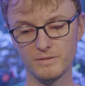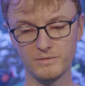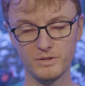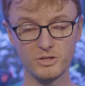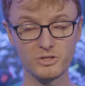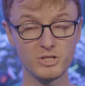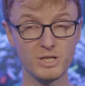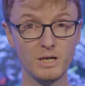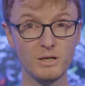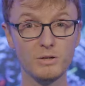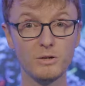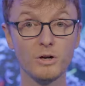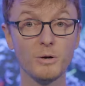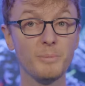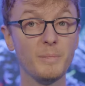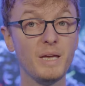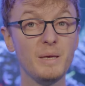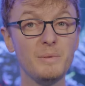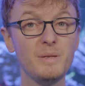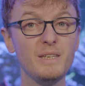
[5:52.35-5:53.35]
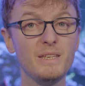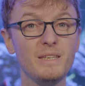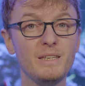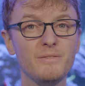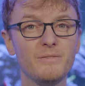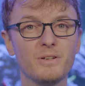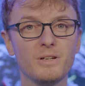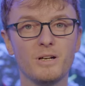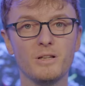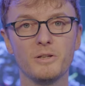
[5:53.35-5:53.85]
of their shell or maybe
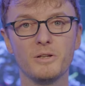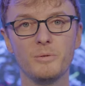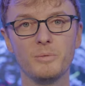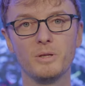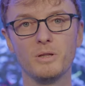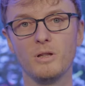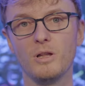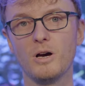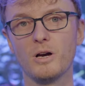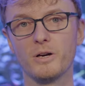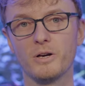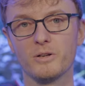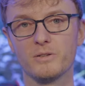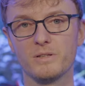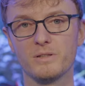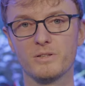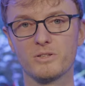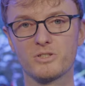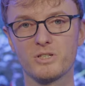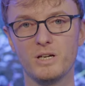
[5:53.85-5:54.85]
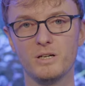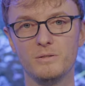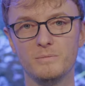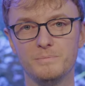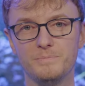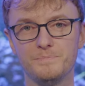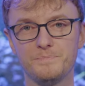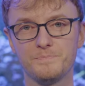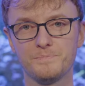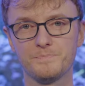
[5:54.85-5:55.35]
even a little bit longer than the shell.